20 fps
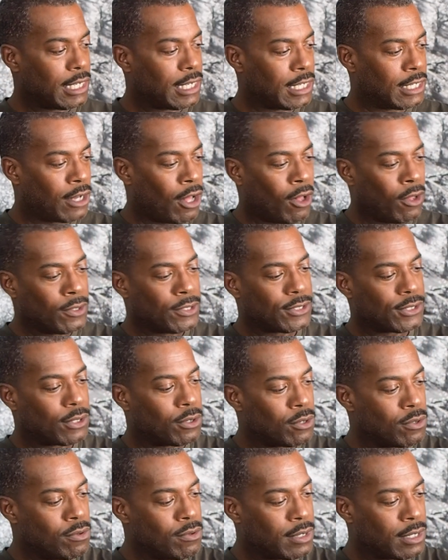It
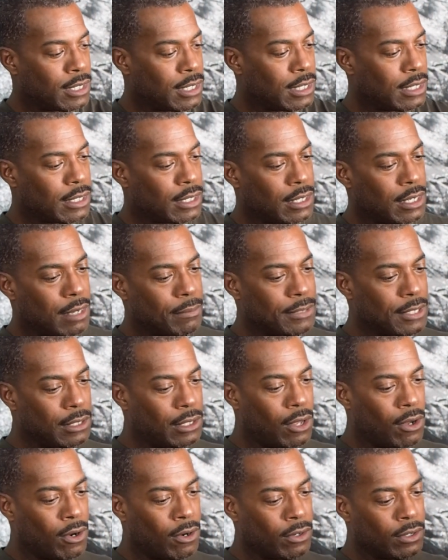also comes
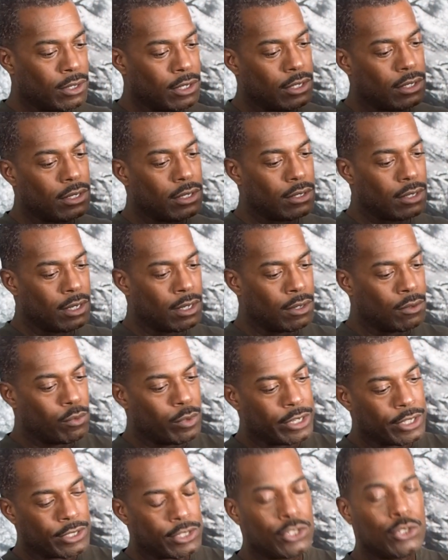along
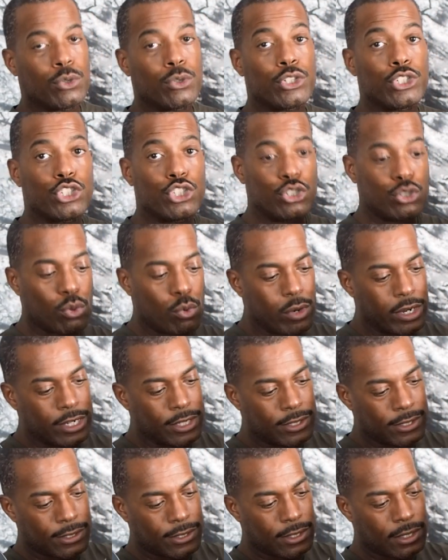with your
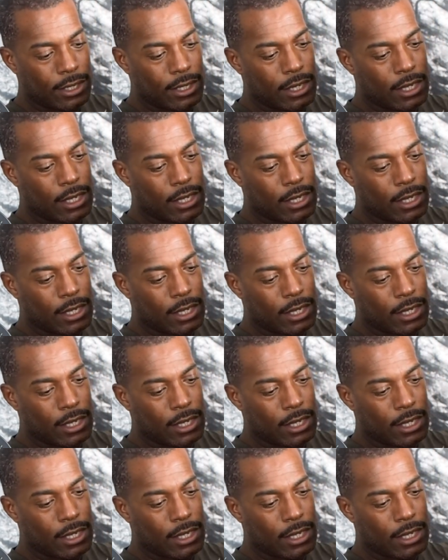choice